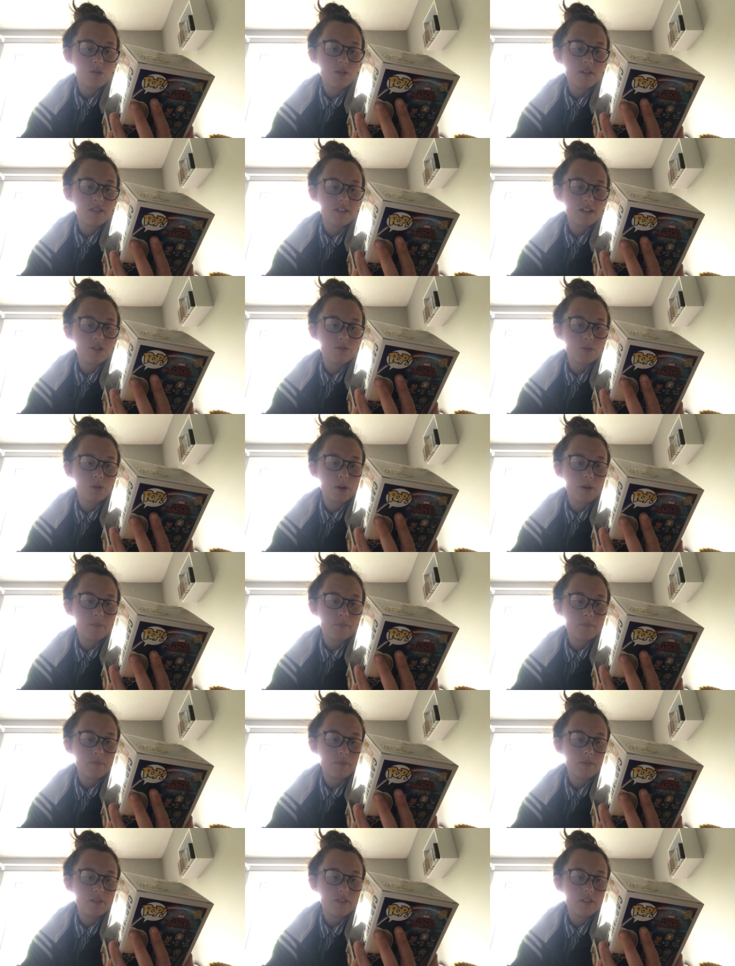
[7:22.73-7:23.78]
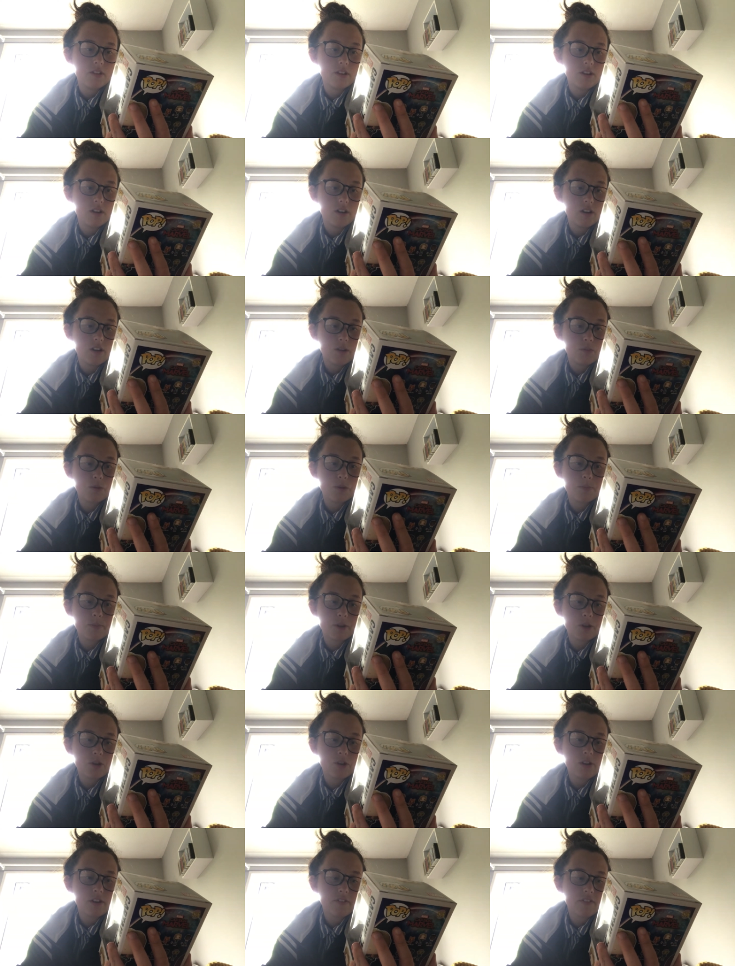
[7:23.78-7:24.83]
in this one. Would be
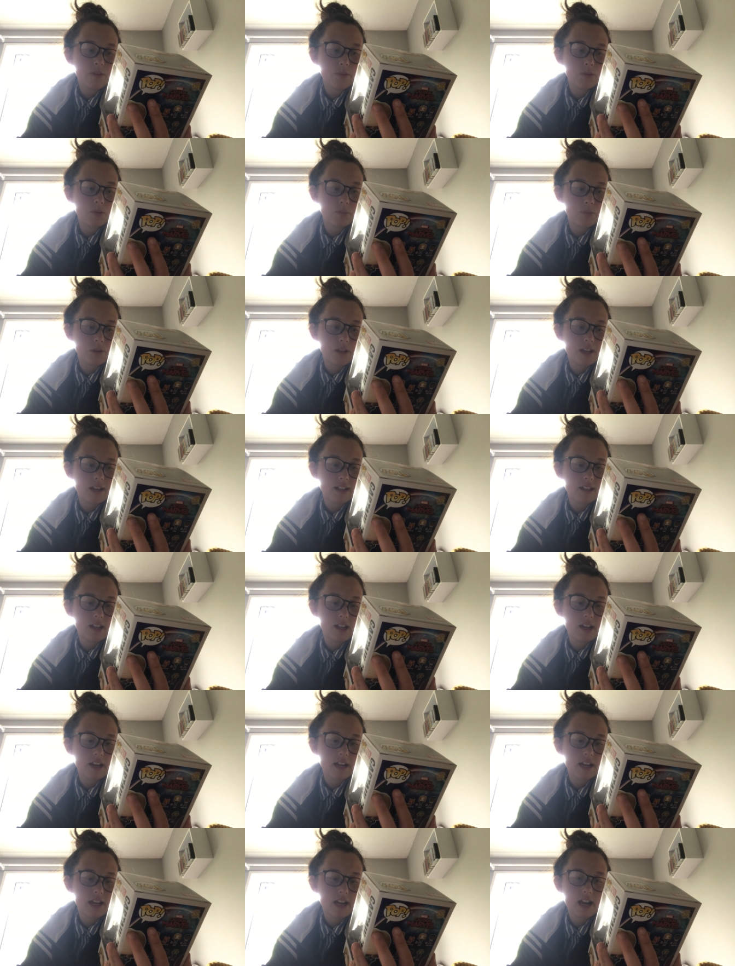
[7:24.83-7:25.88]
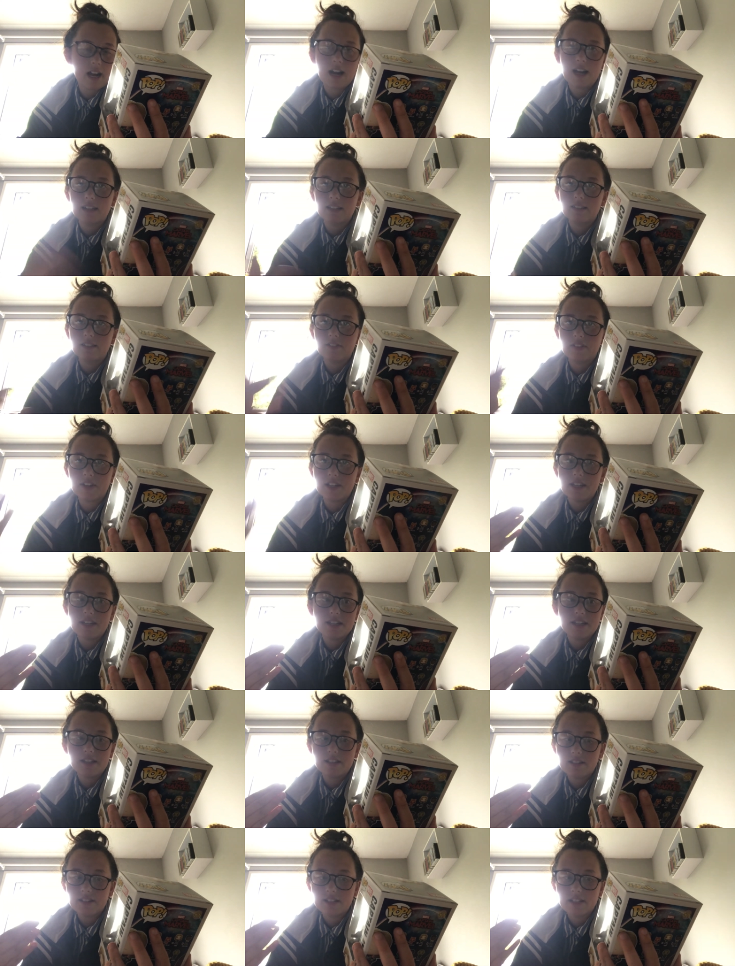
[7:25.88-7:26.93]
cool if it was Blacklight
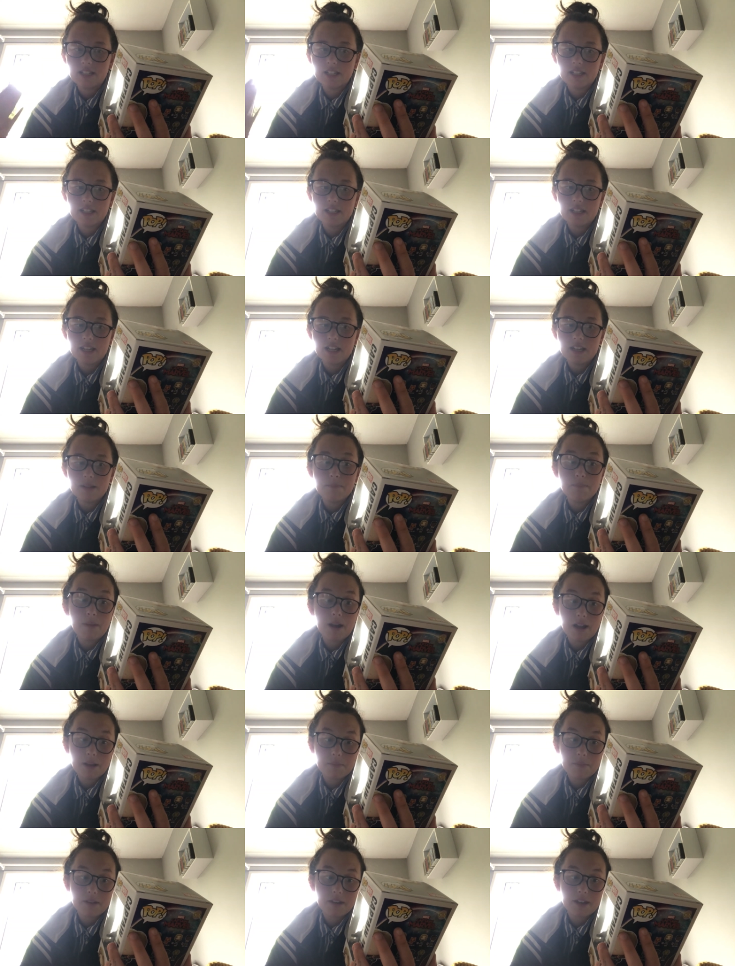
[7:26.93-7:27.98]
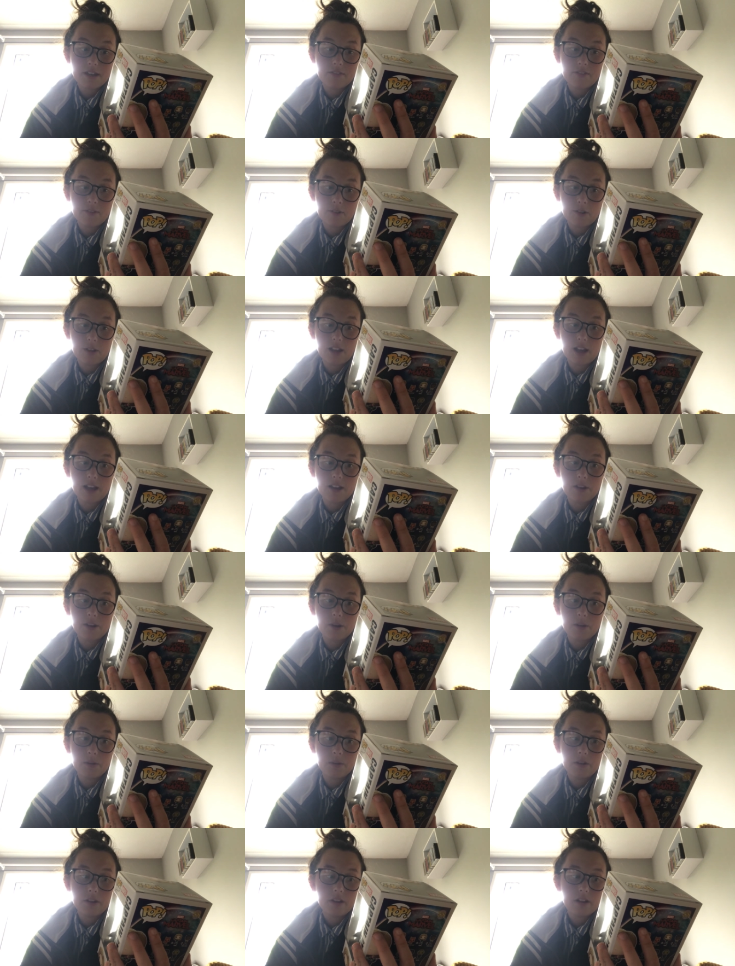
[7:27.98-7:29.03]
activated. Might be, for all I know.